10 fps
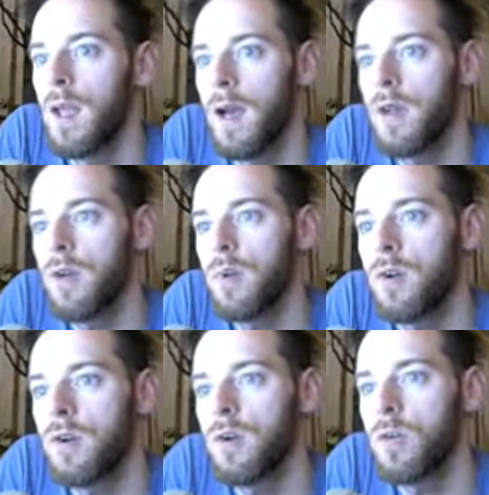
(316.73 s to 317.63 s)
And then we've
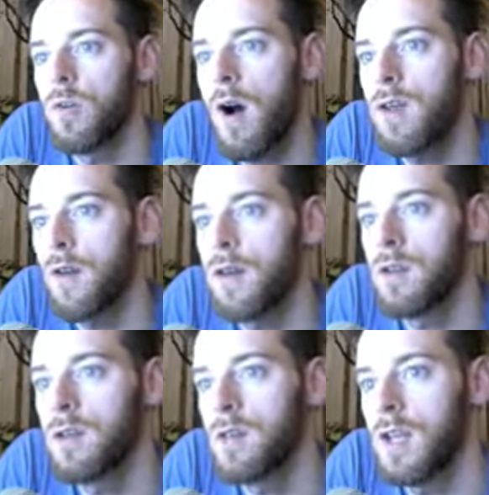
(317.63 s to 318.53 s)
got the y
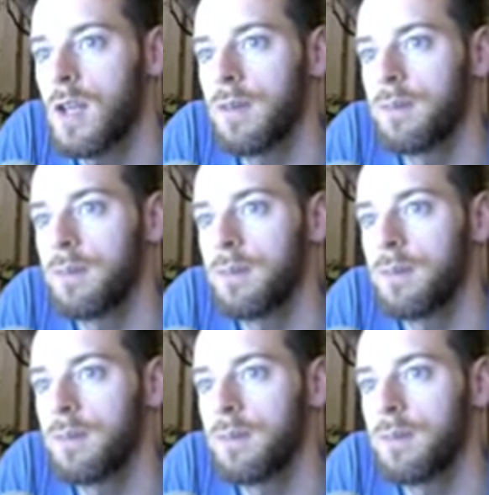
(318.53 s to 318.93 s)
values here.